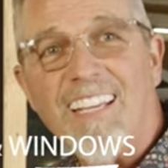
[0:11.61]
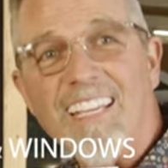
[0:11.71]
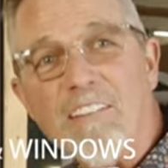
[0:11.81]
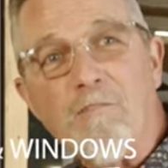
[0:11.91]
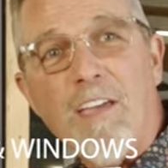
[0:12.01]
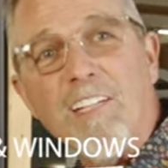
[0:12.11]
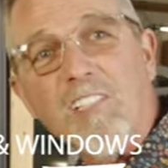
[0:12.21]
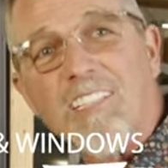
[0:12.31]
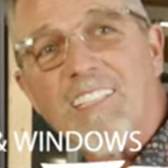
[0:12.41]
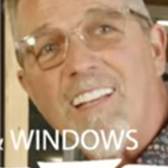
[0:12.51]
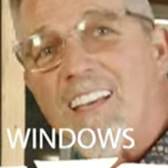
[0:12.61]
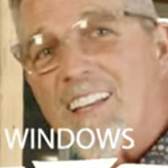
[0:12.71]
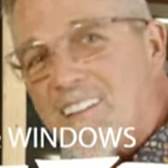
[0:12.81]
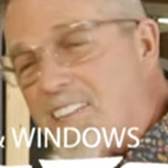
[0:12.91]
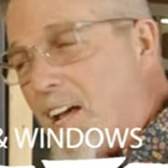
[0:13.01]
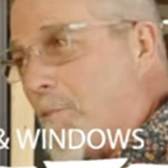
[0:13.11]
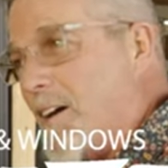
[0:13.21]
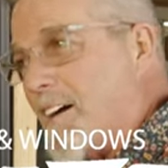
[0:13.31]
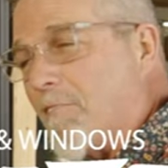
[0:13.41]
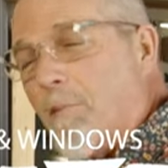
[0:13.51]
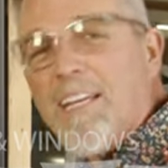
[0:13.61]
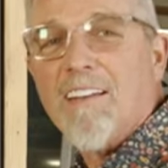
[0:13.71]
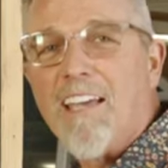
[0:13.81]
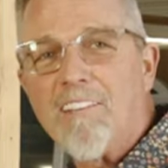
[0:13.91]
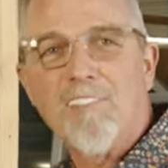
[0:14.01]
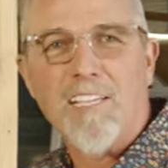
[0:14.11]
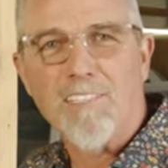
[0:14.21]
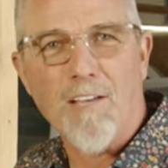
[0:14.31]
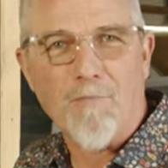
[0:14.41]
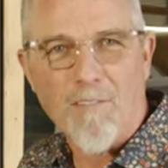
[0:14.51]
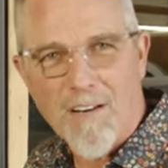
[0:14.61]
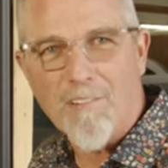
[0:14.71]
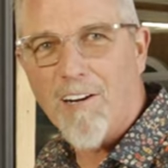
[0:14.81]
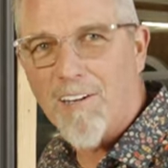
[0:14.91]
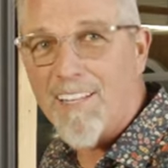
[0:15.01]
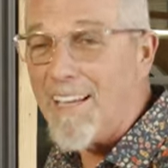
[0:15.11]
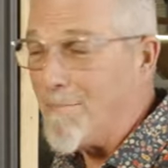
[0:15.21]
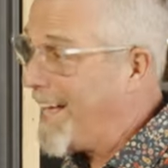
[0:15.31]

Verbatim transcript: Innovation Double Hung Window. Now you say, Jeff, I've never heard of them.